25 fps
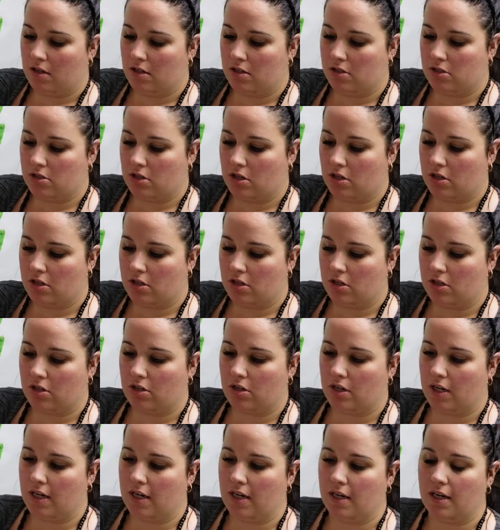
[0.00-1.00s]
darker
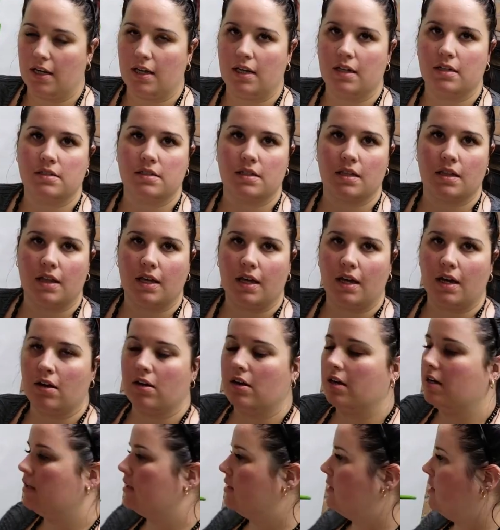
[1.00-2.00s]
green into the
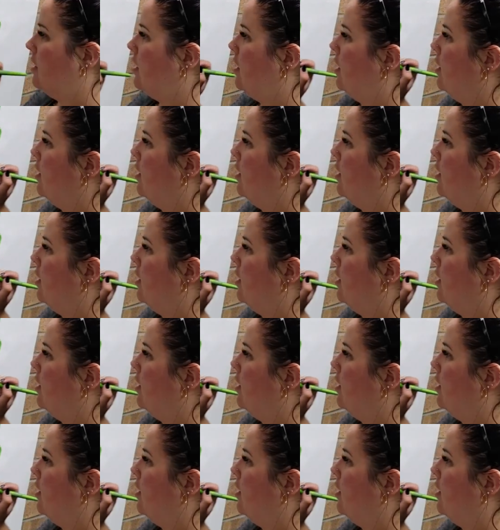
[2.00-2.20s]
areas that